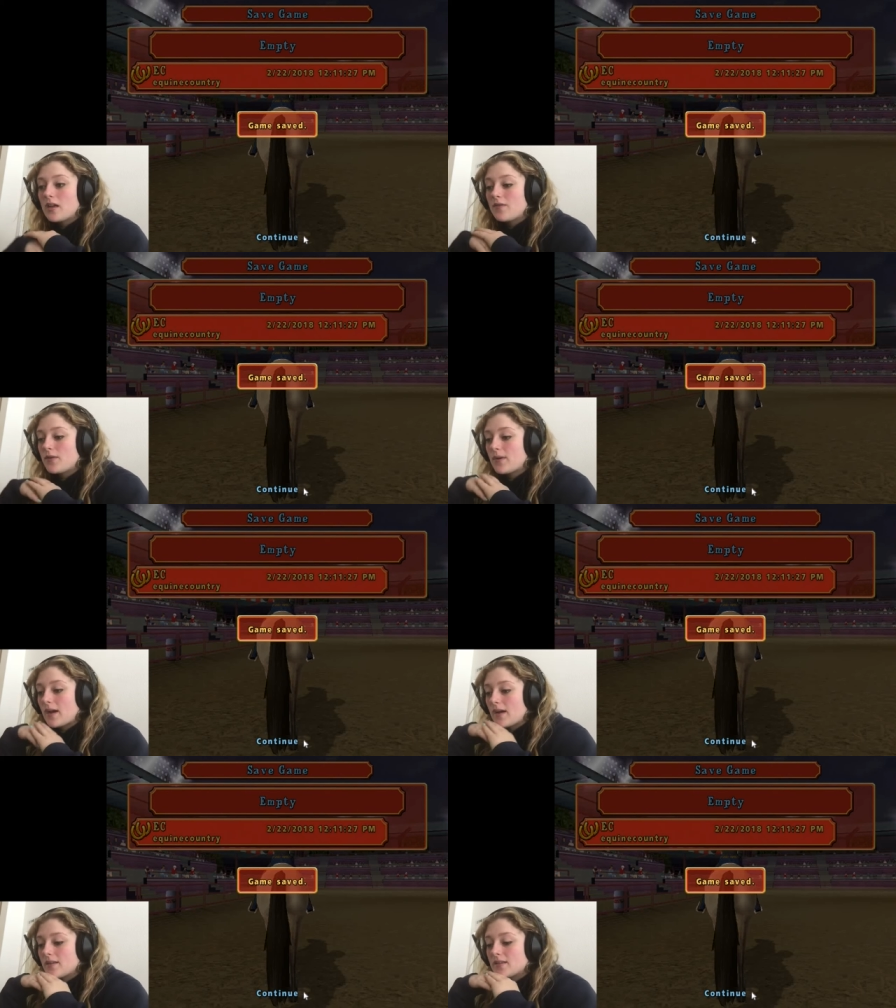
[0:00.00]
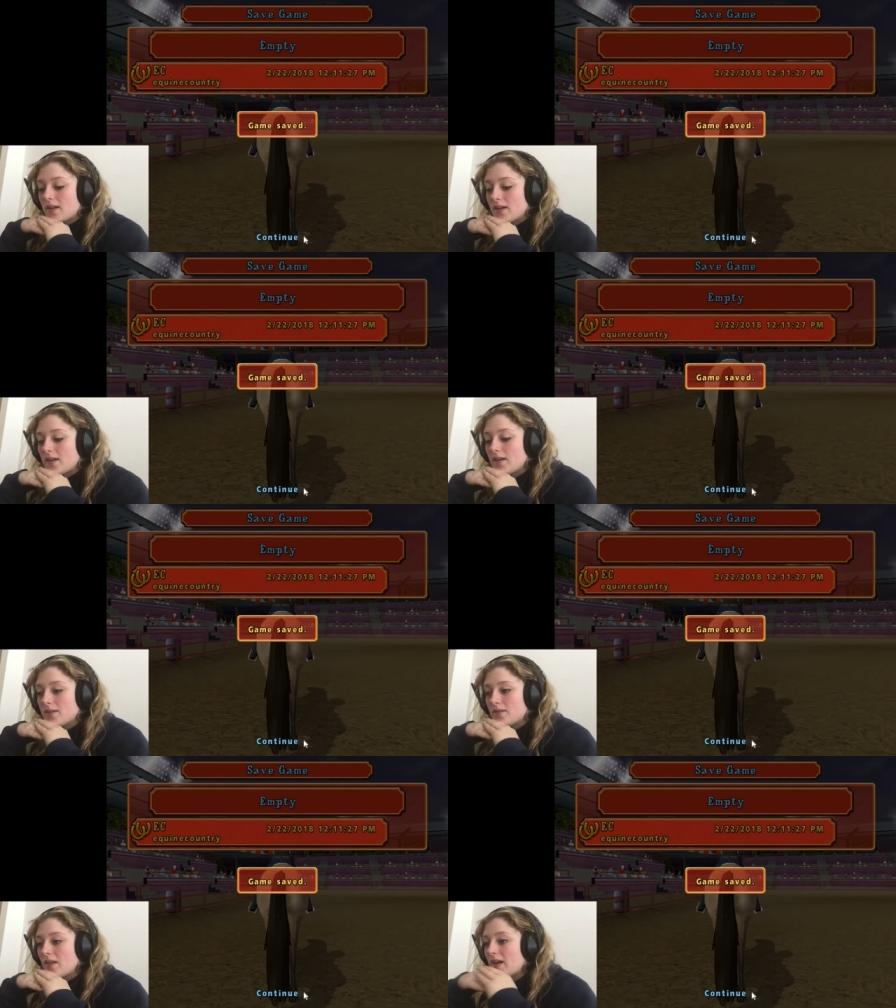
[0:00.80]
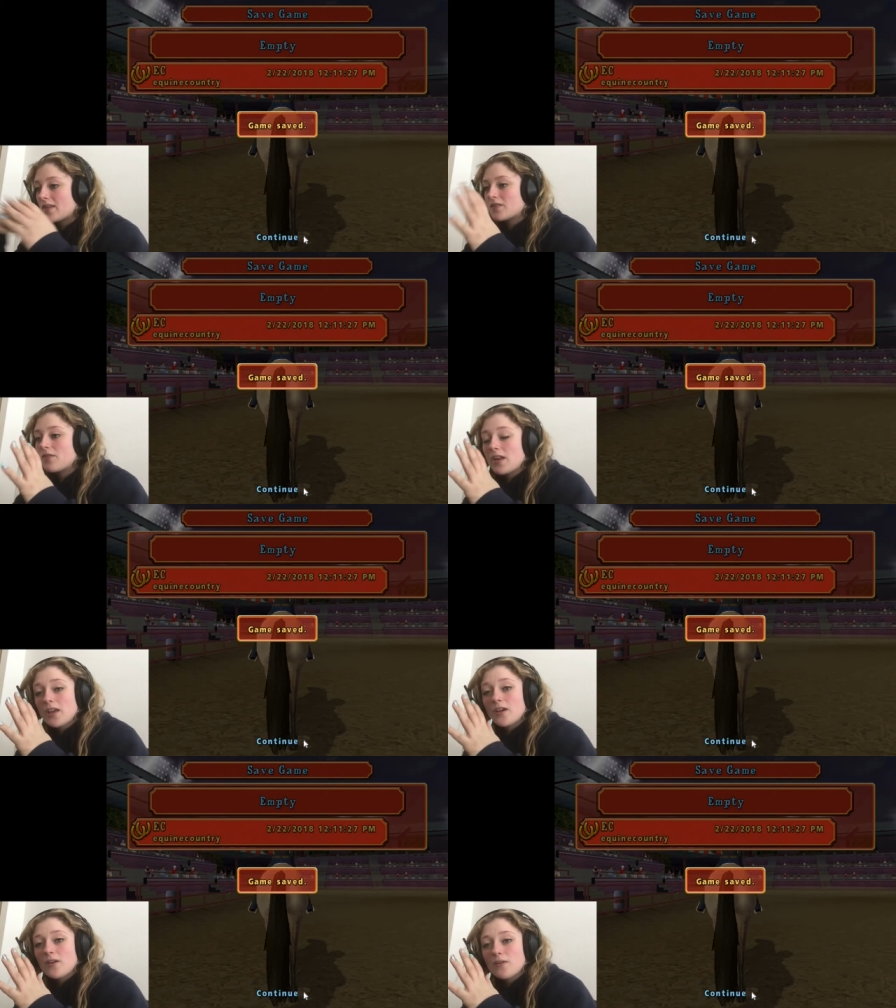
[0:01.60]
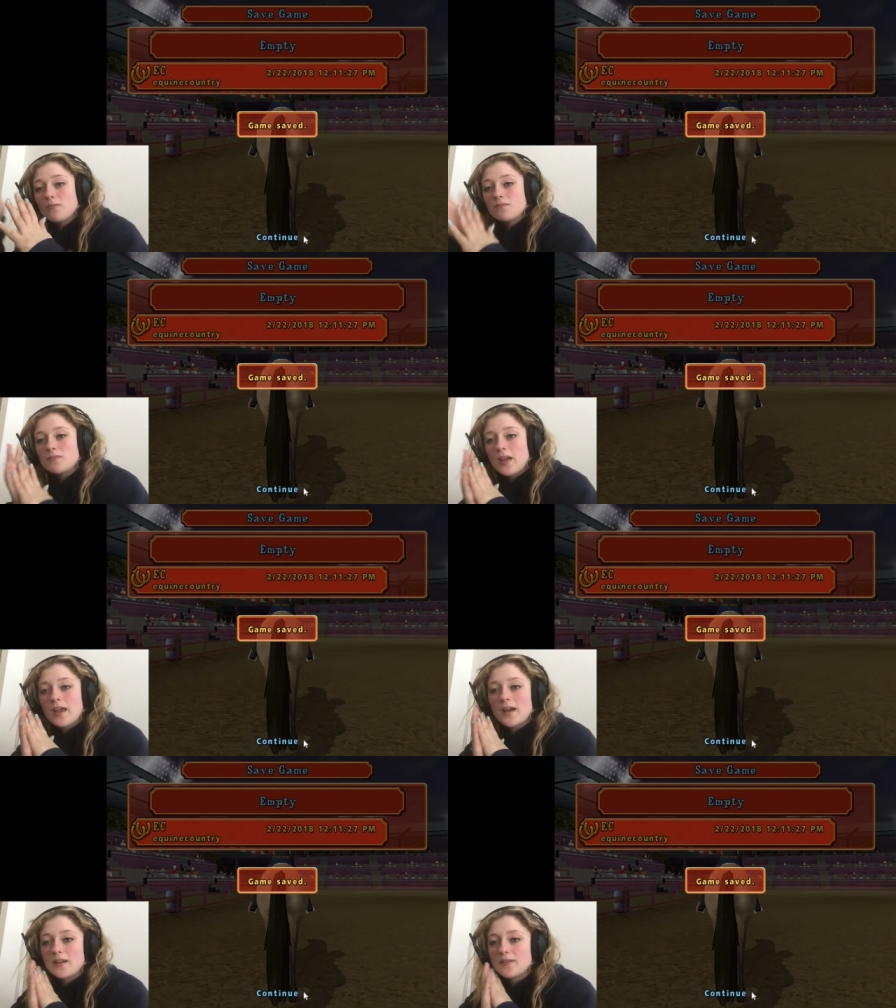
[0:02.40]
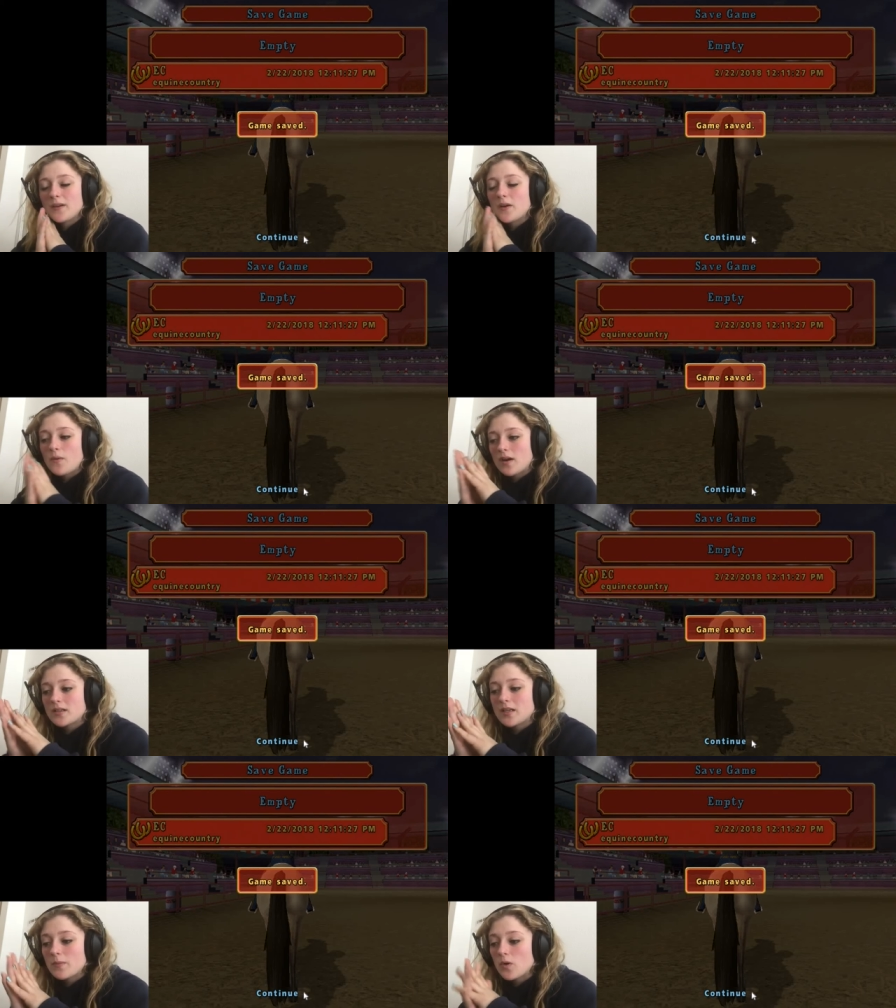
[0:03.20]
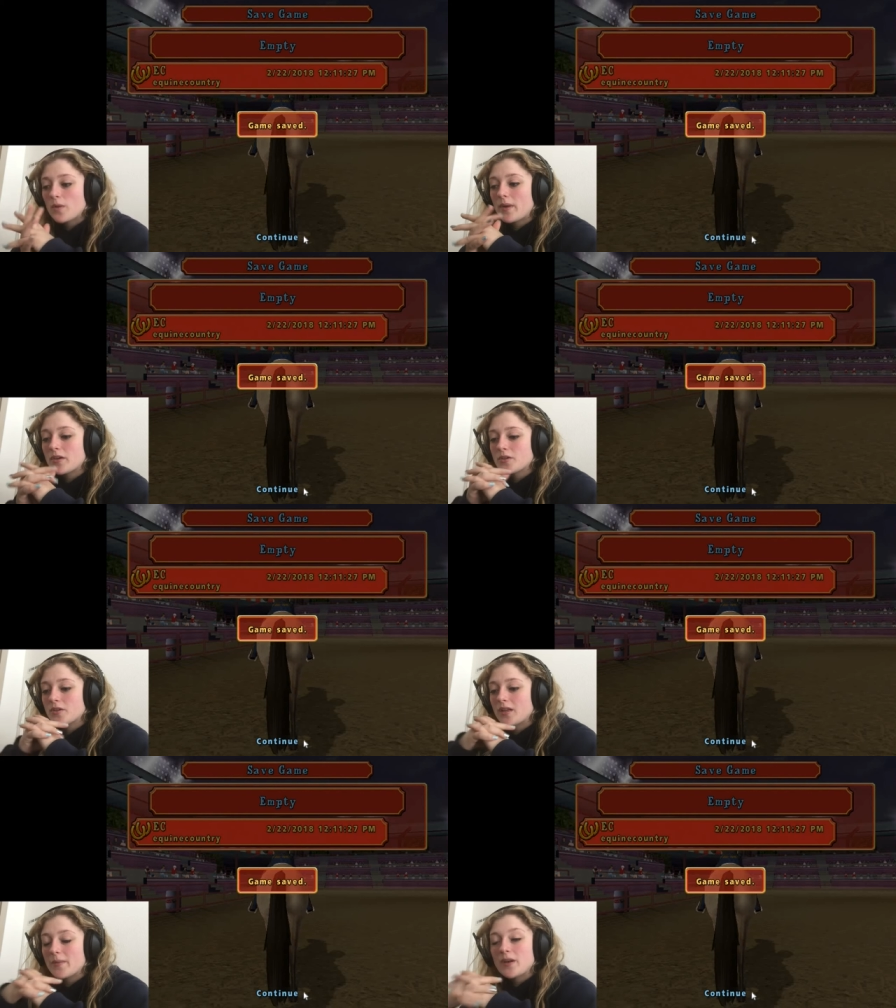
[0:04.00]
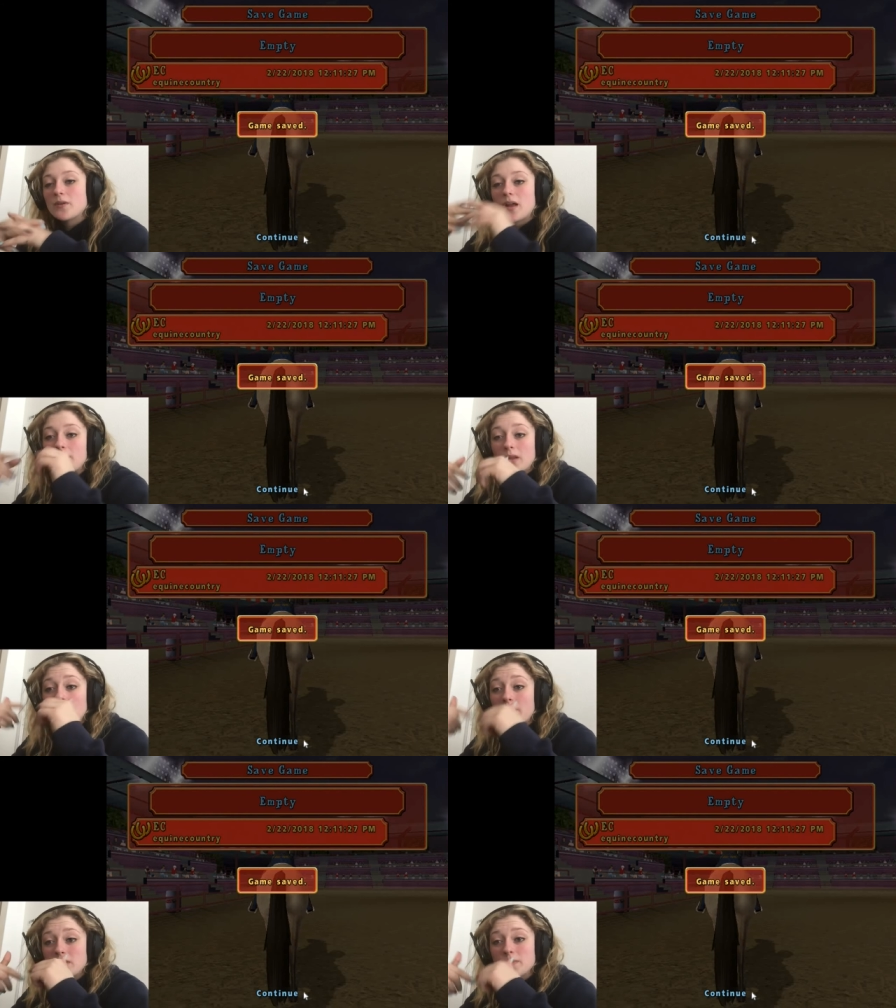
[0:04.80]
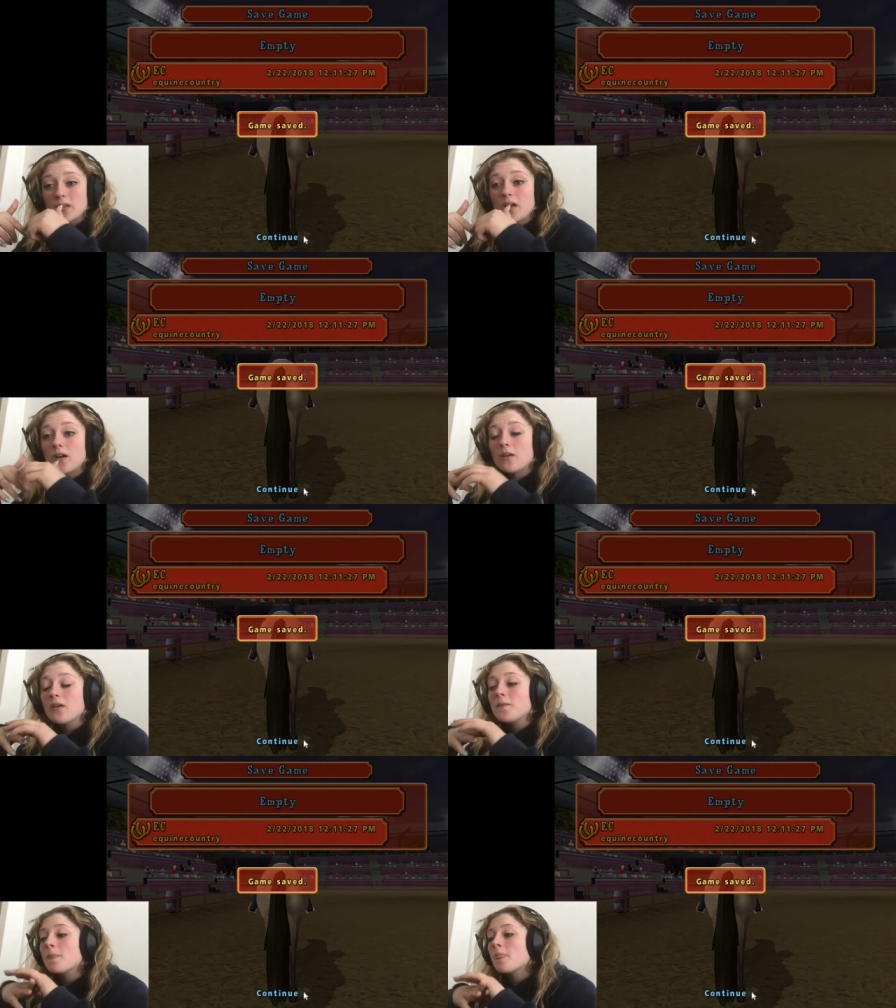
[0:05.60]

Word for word: If you guys uh, like this video and you know want to see more, make sure to let me know down in the comments below.